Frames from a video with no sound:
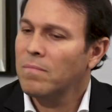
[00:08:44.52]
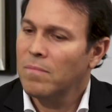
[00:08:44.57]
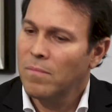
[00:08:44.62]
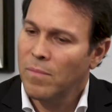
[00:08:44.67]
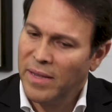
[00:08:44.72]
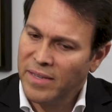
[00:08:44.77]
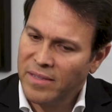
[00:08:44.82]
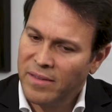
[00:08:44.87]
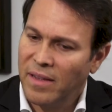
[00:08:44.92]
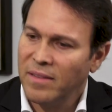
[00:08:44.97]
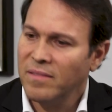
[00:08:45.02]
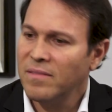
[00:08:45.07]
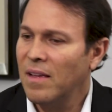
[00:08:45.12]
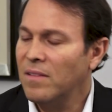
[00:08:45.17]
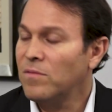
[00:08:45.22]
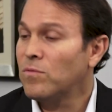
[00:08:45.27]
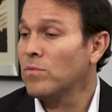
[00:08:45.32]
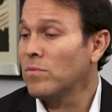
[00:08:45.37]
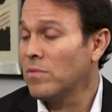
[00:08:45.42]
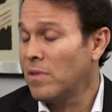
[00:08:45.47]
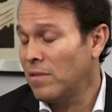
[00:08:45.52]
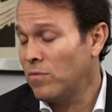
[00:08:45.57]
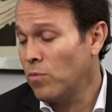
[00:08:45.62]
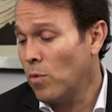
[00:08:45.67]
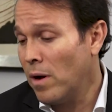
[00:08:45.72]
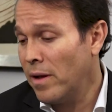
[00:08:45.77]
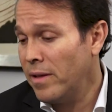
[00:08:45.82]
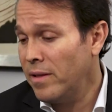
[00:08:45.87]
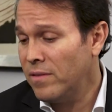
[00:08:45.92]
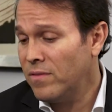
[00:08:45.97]
Makes sense. That's
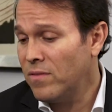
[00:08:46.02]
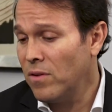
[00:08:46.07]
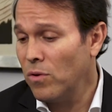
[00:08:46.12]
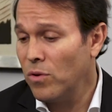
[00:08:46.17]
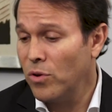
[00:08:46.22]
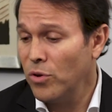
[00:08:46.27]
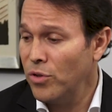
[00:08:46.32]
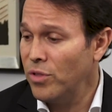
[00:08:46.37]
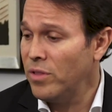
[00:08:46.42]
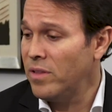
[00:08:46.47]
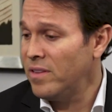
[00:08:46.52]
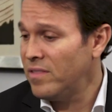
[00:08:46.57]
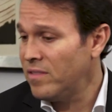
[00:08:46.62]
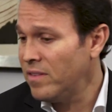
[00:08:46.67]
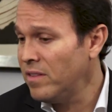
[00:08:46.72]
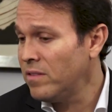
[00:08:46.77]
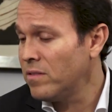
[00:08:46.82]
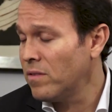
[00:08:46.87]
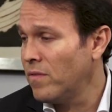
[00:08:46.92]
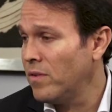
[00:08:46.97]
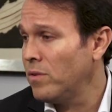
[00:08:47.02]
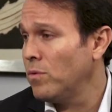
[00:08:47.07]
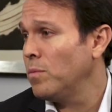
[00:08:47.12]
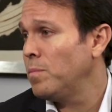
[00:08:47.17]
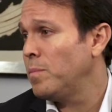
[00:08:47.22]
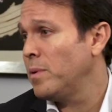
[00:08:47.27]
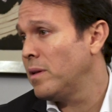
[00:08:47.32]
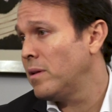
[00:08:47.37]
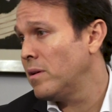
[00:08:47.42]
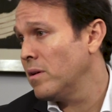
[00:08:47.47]
why it's so good, this interview,
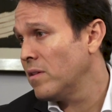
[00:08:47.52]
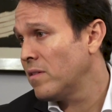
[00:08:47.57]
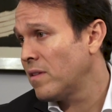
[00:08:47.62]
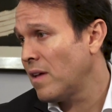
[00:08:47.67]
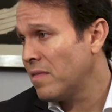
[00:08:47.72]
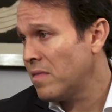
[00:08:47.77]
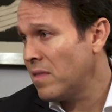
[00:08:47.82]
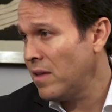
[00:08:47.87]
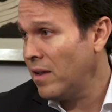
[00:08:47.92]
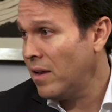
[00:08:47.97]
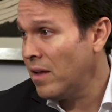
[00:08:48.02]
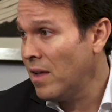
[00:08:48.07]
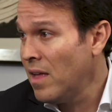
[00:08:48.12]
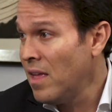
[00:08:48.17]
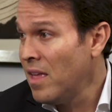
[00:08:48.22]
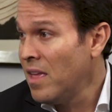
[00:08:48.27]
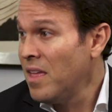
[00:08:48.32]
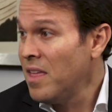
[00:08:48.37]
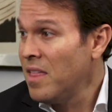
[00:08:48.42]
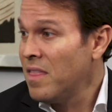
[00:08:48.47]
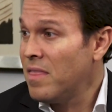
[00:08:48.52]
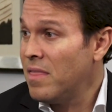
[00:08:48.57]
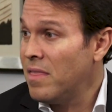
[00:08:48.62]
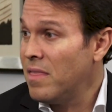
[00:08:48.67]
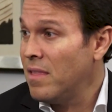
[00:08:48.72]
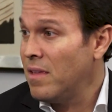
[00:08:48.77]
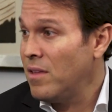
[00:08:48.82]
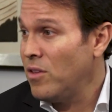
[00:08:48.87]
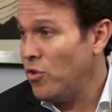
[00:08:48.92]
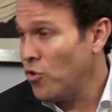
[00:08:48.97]
because I think
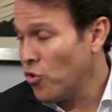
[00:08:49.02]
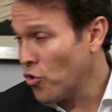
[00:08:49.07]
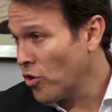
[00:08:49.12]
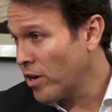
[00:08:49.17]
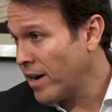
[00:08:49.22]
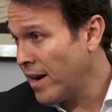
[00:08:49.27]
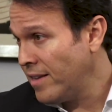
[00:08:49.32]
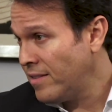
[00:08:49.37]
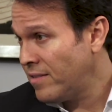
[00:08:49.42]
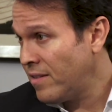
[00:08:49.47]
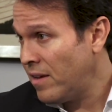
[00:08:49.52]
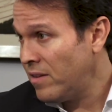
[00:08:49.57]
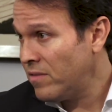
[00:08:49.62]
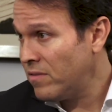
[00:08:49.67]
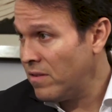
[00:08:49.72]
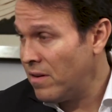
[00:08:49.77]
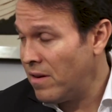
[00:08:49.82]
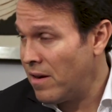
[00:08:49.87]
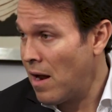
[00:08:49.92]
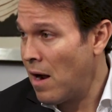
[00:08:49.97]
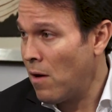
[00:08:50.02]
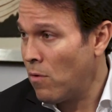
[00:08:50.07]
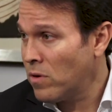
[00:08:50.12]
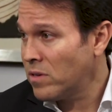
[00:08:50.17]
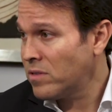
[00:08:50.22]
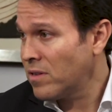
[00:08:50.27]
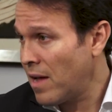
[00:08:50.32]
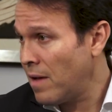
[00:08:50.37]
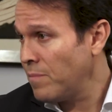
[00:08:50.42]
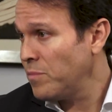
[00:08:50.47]
your organization and
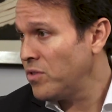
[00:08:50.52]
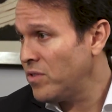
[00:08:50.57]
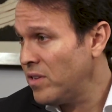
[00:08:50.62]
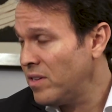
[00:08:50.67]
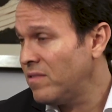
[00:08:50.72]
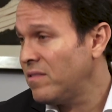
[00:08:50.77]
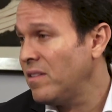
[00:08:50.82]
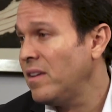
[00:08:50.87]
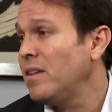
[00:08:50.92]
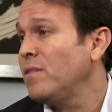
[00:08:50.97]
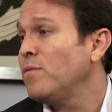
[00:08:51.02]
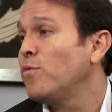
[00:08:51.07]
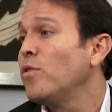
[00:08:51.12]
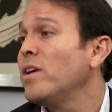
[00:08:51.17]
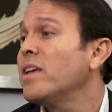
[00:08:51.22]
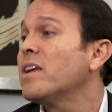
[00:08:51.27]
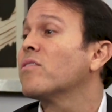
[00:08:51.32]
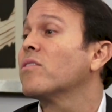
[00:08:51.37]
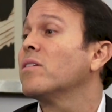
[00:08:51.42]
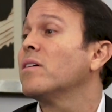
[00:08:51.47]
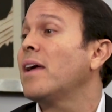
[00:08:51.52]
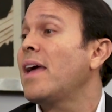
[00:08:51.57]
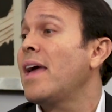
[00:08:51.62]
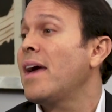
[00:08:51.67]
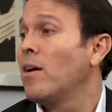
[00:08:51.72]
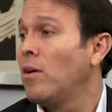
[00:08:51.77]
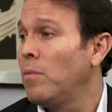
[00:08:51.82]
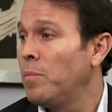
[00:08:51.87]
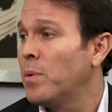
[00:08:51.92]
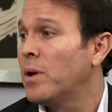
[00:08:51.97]
ours, Cambio16, if we
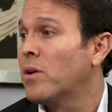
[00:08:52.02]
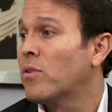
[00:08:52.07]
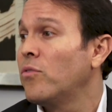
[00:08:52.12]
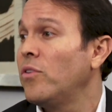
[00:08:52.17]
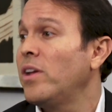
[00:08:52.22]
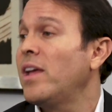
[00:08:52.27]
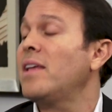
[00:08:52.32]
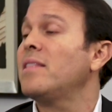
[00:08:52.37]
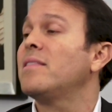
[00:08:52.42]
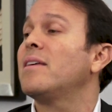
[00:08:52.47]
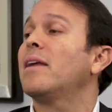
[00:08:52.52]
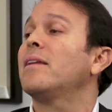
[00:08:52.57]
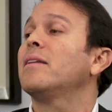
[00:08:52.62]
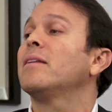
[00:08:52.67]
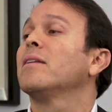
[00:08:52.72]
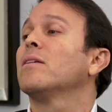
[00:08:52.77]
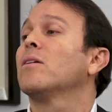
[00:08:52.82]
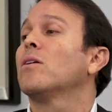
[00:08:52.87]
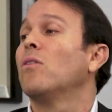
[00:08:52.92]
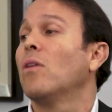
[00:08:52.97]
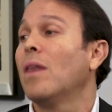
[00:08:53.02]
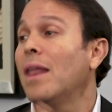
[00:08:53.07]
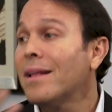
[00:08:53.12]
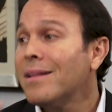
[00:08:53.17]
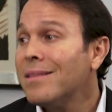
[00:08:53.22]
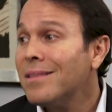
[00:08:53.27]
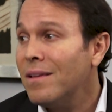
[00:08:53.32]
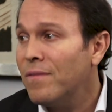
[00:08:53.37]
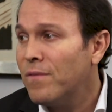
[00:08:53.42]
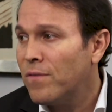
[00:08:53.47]
help create that
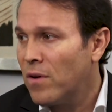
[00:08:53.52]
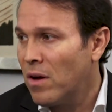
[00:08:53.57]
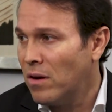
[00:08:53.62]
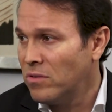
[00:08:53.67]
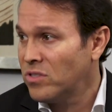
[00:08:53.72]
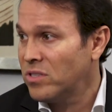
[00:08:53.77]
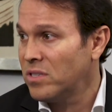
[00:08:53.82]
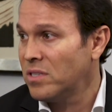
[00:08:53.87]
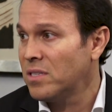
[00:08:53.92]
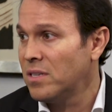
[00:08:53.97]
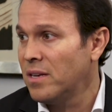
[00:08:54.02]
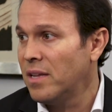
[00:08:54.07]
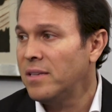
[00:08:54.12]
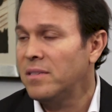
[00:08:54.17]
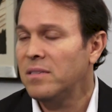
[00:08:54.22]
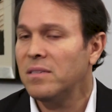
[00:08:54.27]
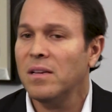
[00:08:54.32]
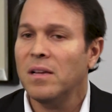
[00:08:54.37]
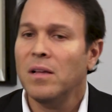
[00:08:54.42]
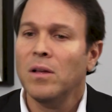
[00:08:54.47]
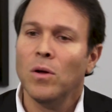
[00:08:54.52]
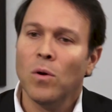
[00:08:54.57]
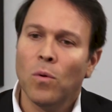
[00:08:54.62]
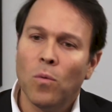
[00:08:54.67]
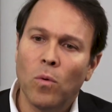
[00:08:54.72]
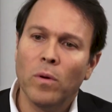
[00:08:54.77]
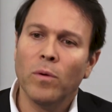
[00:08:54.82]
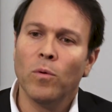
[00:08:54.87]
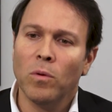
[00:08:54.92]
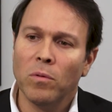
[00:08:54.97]
collective consciousness,
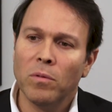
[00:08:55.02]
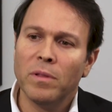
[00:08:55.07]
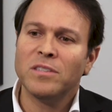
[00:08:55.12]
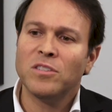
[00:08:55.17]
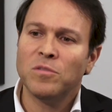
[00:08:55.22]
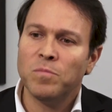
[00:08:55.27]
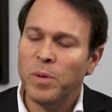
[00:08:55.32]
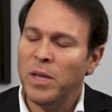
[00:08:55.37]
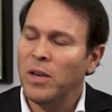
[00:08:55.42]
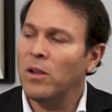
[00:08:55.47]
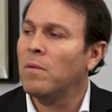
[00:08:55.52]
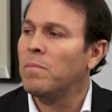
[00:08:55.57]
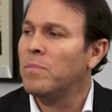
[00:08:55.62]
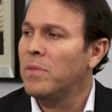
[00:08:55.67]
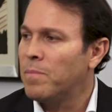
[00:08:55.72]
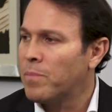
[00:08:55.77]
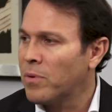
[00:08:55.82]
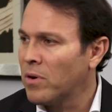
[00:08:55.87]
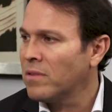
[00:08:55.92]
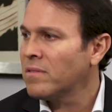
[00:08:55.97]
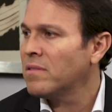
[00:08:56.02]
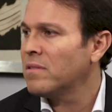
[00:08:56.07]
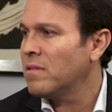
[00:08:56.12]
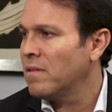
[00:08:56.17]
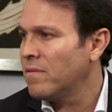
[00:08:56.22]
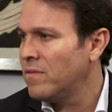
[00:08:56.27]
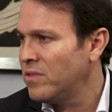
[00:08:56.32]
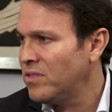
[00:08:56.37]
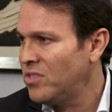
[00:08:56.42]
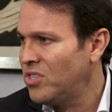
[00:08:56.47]
we will speed up the process
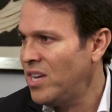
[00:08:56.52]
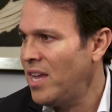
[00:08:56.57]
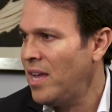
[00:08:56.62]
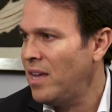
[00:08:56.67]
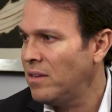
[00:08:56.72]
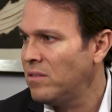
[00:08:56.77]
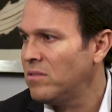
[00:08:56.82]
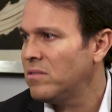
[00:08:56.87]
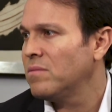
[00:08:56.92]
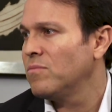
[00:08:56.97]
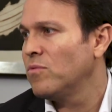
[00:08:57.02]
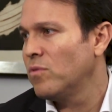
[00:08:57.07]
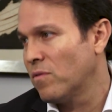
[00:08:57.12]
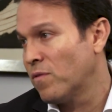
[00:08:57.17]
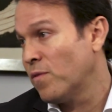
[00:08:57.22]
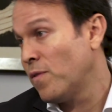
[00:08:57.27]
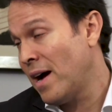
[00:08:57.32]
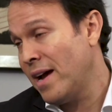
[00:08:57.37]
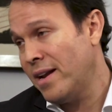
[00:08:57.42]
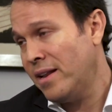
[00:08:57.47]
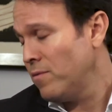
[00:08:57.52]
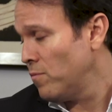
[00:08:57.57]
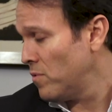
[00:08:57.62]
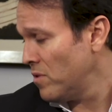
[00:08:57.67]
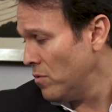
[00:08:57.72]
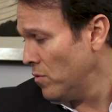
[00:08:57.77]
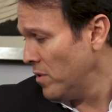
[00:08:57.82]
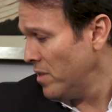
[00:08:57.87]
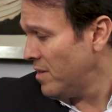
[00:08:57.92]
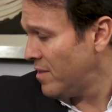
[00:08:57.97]
of the change. We're fighting, we're
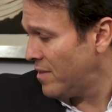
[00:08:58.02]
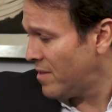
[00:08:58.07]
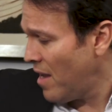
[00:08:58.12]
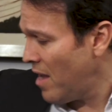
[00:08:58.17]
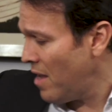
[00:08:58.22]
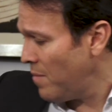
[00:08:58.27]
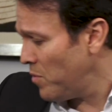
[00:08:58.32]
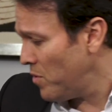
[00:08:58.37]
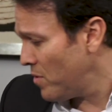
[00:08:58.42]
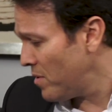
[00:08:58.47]
doing the same.